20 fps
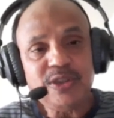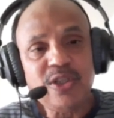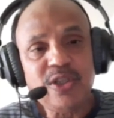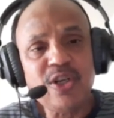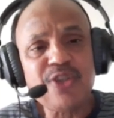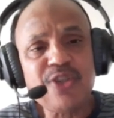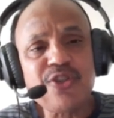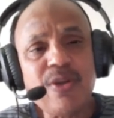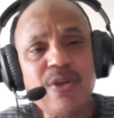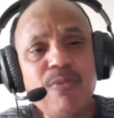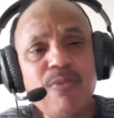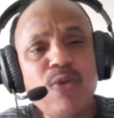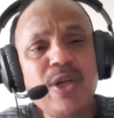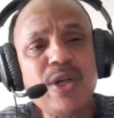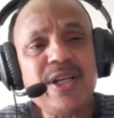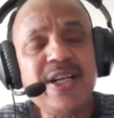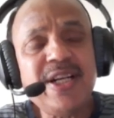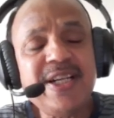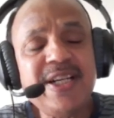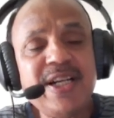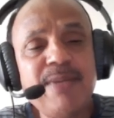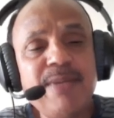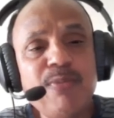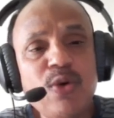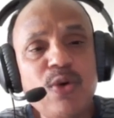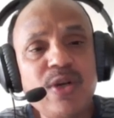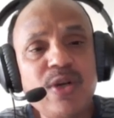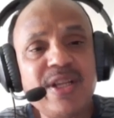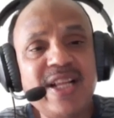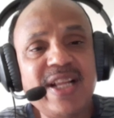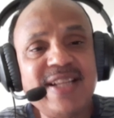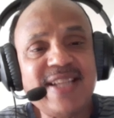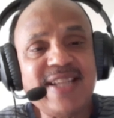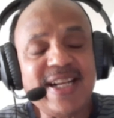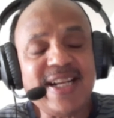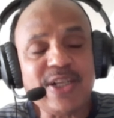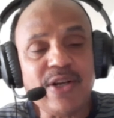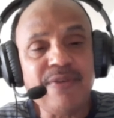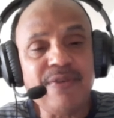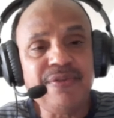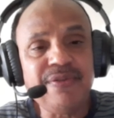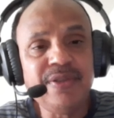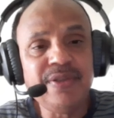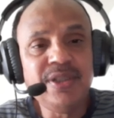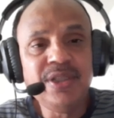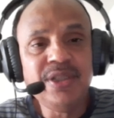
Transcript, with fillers: or somewhat little more than that of